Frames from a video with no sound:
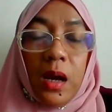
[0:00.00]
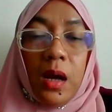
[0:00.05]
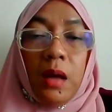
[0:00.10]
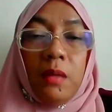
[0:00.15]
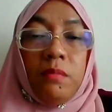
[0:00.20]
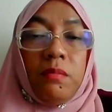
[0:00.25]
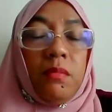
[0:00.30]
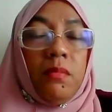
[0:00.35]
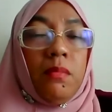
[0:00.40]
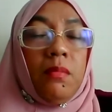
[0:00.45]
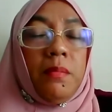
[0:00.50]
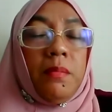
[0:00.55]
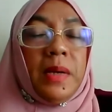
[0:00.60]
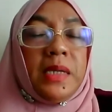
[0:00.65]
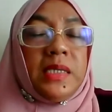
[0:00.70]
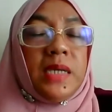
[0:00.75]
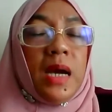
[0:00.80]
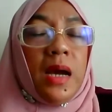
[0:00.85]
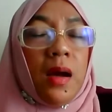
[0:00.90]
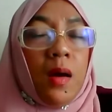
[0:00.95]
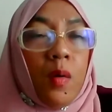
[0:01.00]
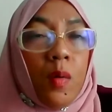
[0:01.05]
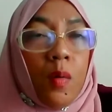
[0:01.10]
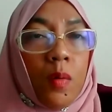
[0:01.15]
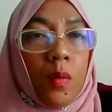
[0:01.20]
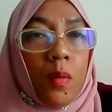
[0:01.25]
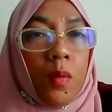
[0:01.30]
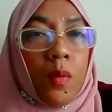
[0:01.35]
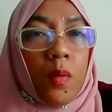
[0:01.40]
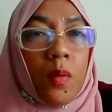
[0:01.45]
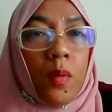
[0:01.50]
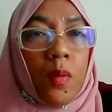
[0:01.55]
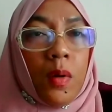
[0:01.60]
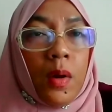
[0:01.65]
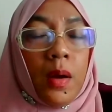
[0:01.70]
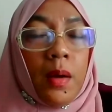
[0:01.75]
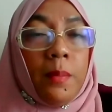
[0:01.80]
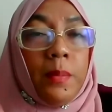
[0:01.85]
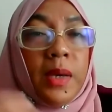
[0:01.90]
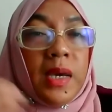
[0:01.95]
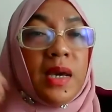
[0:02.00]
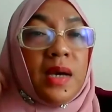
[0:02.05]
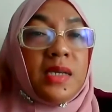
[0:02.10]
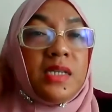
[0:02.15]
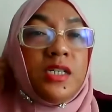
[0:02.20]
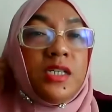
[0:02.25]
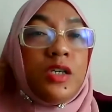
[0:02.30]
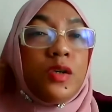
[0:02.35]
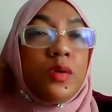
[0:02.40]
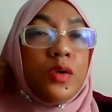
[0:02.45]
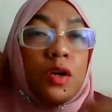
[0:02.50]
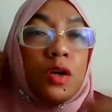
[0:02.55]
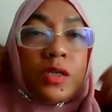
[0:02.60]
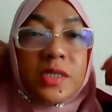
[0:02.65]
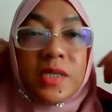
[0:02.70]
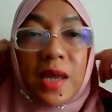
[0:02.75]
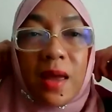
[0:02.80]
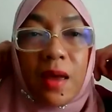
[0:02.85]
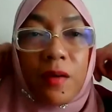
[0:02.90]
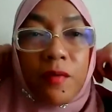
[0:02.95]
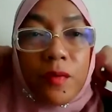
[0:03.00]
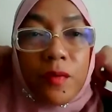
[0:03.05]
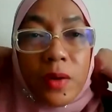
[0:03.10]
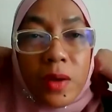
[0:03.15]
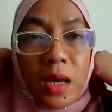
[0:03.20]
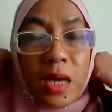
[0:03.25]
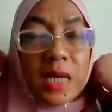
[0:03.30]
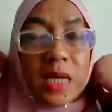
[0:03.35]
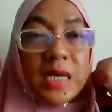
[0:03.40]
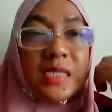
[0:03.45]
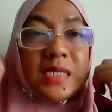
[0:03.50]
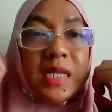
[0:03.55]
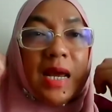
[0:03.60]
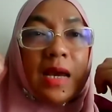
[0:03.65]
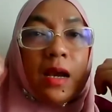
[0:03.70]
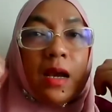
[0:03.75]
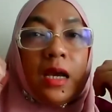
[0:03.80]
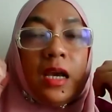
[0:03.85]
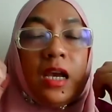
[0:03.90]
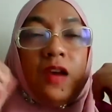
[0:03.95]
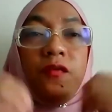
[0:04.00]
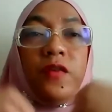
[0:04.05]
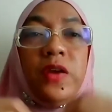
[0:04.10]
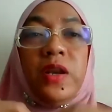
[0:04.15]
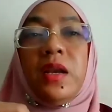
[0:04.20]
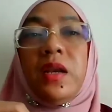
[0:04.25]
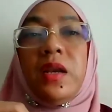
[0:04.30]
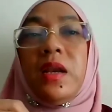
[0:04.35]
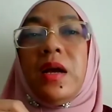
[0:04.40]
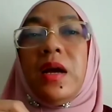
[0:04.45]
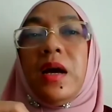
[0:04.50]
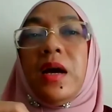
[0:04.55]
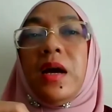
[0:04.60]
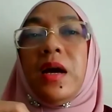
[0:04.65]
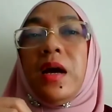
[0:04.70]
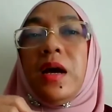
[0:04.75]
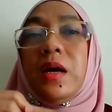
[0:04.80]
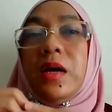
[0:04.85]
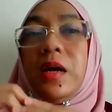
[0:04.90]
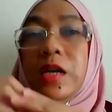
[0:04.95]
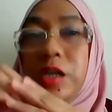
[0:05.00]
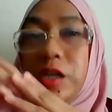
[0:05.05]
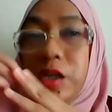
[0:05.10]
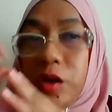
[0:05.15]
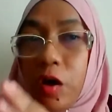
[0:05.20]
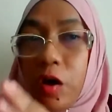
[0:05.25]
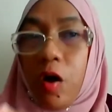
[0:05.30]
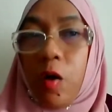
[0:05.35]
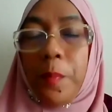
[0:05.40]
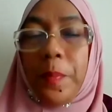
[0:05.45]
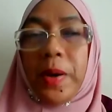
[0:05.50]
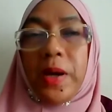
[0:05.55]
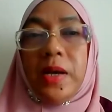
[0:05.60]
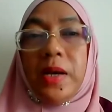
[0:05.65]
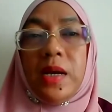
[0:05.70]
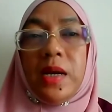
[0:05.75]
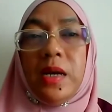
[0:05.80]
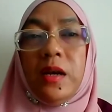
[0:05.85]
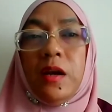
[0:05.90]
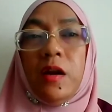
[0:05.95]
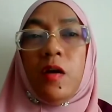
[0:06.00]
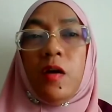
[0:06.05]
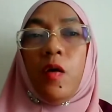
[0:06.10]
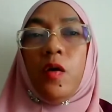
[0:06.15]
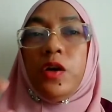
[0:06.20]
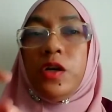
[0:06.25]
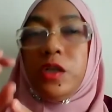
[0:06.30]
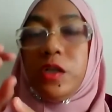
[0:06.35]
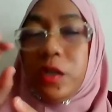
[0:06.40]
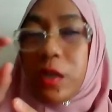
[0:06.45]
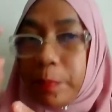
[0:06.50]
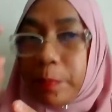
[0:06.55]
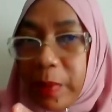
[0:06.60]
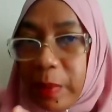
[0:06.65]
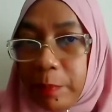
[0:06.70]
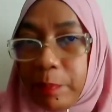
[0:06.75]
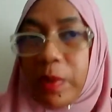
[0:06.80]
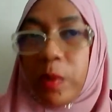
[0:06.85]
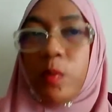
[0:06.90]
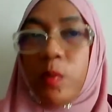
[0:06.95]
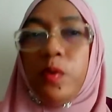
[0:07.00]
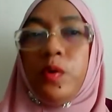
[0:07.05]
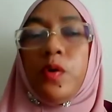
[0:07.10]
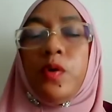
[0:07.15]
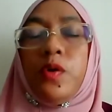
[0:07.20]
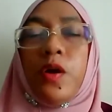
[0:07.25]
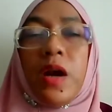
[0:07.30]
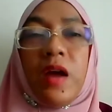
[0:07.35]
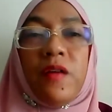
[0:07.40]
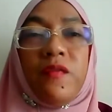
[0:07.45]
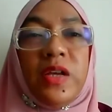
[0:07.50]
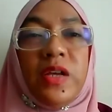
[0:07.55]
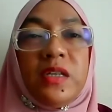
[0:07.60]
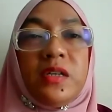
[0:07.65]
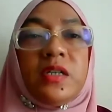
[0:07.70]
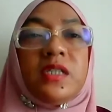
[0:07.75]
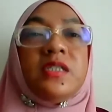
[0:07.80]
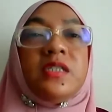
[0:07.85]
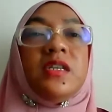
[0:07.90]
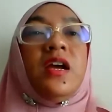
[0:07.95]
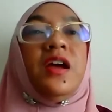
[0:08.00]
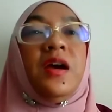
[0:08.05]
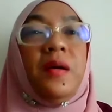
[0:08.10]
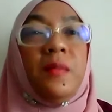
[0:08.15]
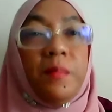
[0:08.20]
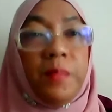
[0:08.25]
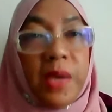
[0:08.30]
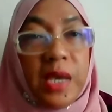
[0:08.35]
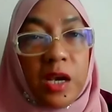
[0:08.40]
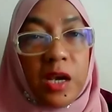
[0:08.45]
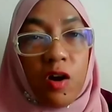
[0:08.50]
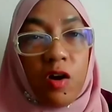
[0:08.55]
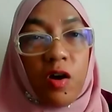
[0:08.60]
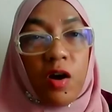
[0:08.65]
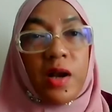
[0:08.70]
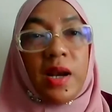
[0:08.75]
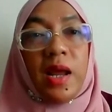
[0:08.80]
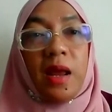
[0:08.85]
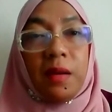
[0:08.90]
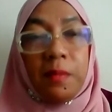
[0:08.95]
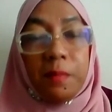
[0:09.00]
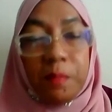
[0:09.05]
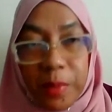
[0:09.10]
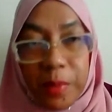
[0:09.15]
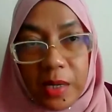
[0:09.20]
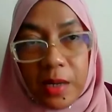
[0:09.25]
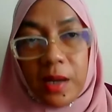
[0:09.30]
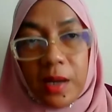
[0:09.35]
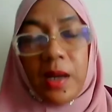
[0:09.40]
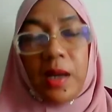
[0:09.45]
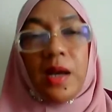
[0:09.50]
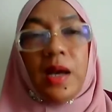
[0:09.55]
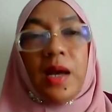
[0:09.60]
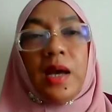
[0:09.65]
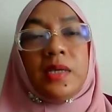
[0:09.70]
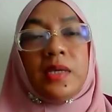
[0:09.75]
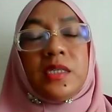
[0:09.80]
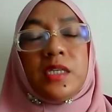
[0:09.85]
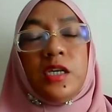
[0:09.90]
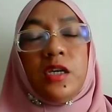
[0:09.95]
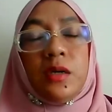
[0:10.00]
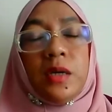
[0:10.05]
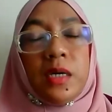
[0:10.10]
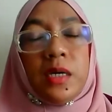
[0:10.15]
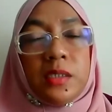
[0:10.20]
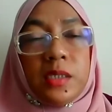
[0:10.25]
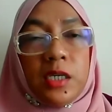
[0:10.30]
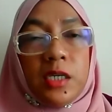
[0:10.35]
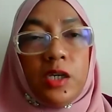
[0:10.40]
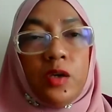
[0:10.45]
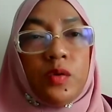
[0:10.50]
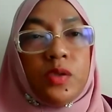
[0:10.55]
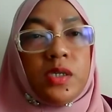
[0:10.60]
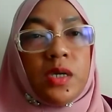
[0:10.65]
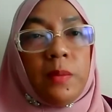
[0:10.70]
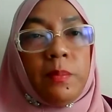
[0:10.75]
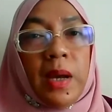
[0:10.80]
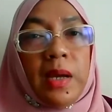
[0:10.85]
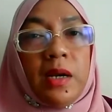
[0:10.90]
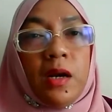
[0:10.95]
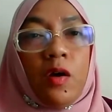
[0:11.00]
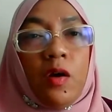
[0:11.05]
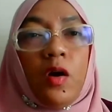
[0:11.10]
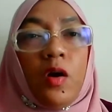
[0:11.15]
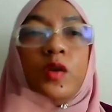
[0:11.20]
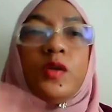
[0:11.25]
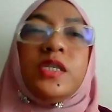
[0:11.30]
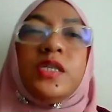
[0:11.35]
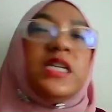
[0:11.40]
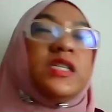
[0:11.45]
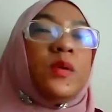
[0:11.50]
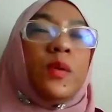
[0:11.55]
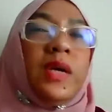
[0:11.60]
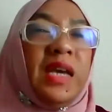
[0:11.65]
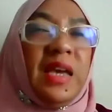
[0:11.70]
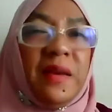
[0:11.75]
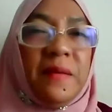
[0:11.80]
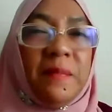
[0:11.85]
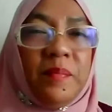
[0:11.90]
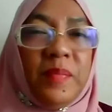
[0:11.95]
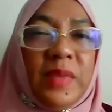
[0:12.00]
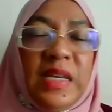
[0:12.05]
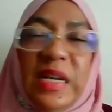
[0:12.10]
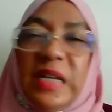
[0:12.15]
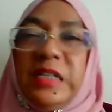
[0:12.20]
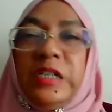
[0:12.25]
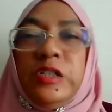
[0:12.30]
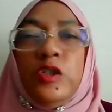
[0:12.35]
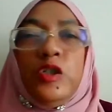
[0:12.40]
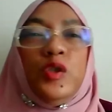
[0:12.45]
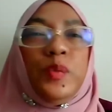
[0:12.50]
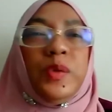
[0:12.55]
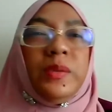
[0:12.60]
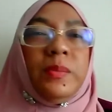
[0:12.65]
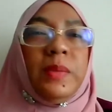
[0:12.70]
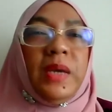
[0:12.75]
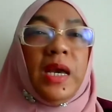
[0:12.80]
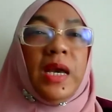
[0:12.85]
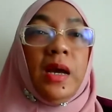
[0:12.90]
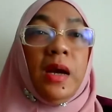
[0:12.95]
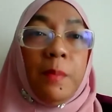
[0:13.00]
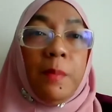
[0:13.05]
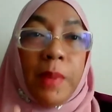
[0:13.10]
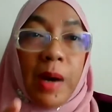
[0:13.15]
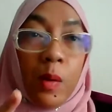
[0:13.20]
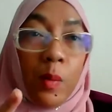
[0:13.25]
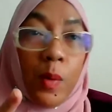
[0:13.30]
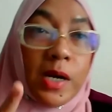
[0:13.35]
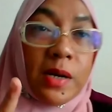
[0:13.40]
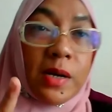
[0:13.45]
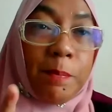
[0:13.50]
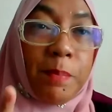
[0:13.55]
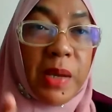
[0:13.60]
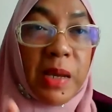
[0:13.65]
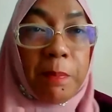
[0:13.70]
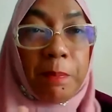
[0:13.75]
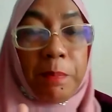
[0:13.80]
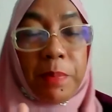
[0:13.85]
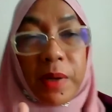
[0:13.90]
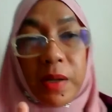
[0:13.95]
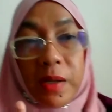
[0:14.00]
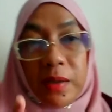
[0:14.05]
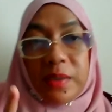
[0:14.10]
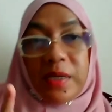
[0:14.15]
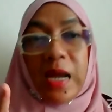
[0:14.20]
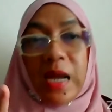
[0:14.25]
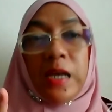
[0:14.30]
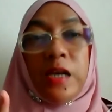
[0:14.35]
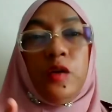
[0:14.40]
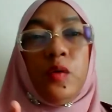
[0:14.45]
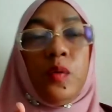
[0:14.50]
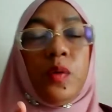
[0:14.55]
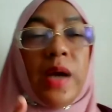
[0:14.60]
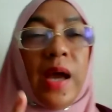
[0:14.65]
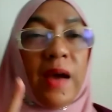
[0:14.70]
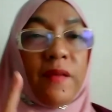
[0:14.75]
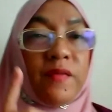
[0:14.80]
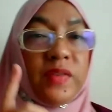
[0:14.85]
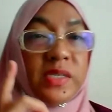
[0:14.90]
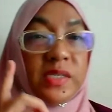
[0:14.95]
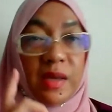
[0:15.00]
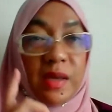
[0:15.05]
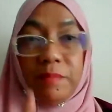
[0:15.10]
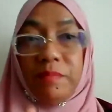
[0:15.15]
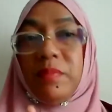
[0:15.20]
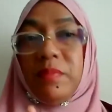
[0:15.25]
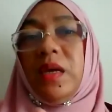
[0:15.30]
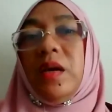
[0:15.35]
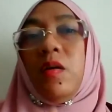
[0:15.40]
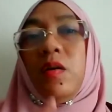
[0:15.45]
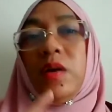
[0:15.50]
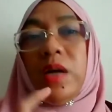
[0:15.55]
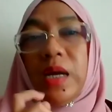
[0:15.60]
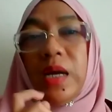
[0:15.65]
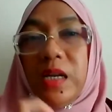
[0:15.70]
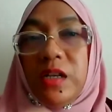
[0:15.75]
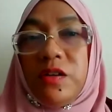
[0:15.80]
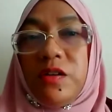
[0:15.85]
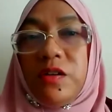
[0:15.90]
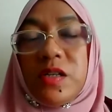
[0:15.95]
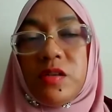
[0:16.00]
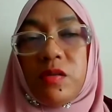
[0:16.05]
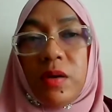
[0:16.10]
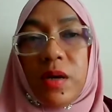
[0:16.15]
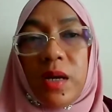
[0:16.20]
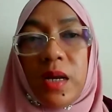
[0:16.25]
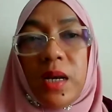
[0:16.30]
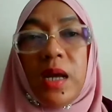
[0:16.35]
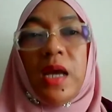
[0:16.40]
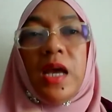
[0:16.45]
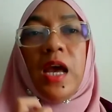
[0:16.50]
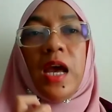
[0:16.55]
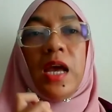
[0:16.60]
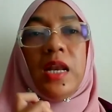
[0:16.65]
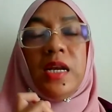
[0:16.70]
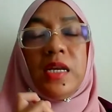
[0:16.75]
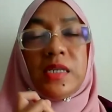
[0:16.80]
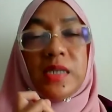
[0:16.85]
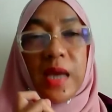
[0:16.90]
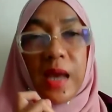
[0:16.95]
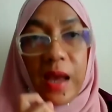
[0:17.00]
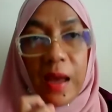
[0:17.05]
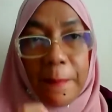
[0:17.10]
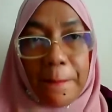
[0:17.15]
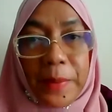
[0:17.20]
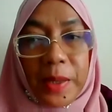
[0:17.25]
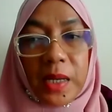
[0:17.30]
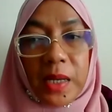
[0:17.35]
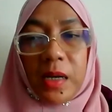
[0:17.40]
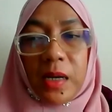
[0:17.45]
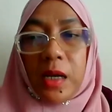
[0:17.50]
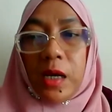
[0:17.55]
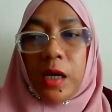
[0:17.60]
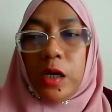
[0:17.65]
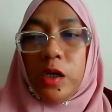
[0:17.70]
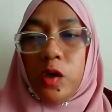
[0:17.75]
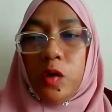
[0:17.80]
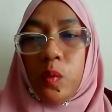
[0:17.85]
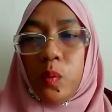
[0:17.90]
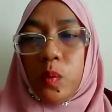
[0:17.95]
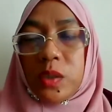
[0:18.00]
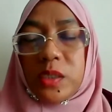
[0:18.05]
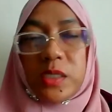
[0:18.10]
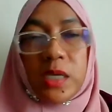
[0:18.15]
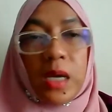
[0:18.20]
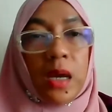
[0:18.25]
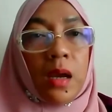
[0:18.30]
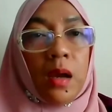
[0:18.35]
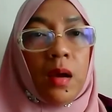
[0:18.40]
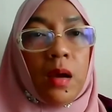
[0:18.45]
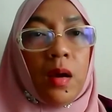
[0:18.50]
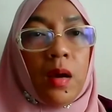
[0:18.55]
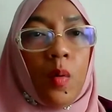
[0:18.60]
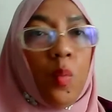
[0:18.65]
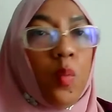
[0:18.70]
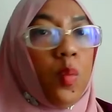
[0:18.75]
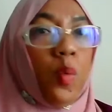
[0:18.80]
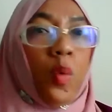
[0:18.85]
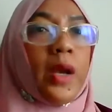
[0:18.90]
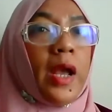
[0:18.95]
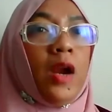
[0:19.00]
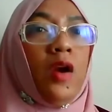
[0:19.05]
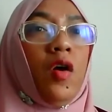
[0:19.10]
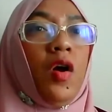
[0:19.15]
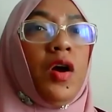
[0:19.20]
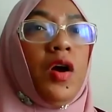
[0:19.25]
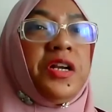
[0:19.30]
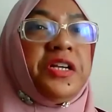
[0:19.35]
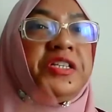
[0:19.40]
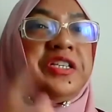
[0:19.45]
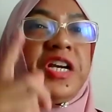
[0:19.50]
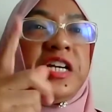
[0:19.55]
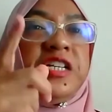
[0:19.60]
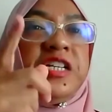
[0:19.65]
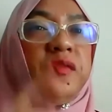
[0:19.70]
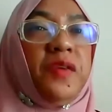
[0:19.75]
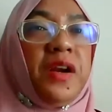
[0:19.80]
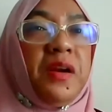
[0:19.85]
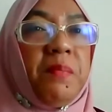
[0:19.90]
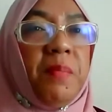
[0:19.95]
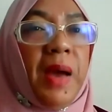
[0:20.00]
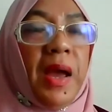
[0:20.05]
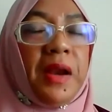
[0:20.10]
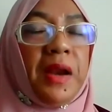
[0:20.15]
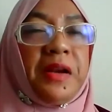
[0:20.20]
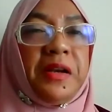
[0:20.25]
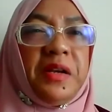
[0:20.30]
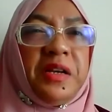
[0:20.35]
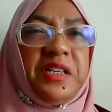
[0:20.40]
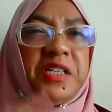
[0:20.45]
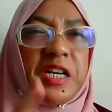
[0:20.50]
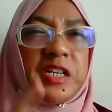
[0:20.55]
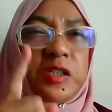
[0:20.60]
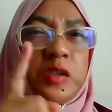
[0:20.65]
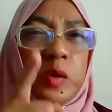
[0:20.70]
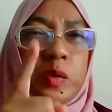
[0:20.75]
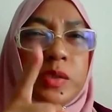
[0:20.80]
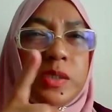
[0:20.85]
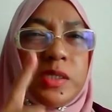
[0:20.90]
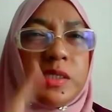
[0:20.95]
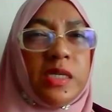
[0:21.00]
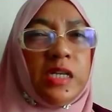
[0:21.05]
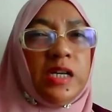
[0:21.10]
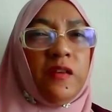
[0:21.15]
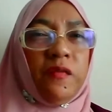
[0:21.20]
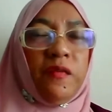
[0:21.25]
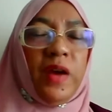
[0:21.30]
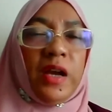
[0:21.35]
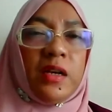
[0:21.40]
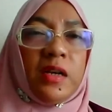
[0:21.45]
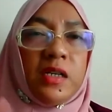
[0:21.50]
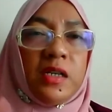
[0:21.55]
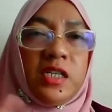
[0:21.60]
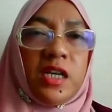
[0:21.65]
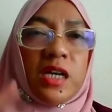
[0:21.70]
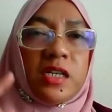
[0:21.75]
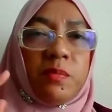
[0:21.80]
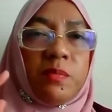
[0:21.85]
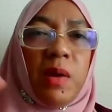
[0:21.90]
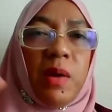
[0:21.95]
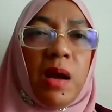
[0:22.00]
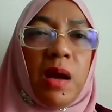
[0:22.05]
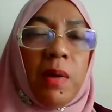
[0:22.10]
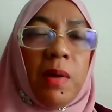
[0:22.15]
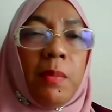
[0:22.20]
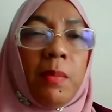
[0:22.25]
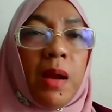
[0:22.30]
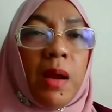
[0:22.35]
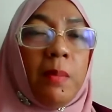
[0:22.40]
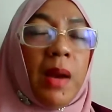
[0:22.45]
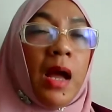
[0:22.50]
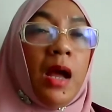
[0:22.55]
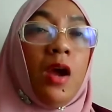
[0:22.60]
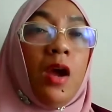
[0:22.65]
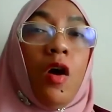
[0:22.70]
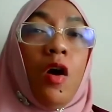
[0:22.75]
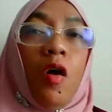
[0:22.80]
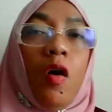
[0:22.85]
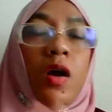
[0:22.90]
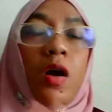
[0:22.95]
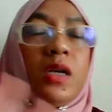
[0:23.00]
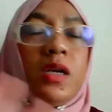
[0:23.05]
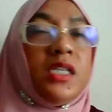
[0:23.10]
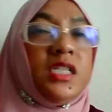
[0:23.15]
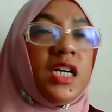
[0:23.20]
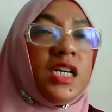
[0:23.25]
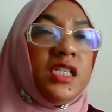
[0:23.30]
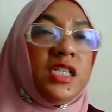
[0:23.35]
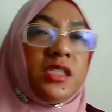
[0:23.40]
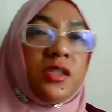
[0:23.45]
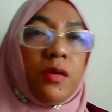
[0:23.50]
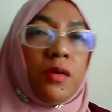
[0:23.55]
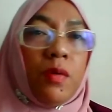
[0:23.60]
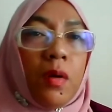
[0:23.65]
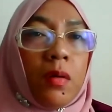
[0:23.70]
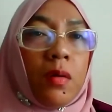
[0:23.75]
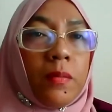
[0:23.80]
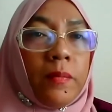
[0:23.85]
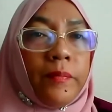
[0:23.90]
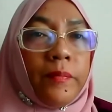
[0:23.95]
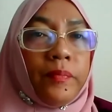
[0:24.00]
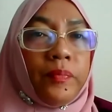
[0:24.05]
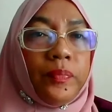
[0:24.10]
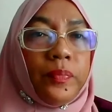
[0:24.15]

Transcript: Uh, but how? Because you yourself, is like if it your opponent or the people who do not have interest being caught and being executed by the court, you say it's okay nothing to do with me. But when the people that you have something or the interest on it and it happened, you will say, oh, cannot, the judge is very bad. The judge don't see the fact, the judge blah, blah, blah, blah. All the judges are wrong.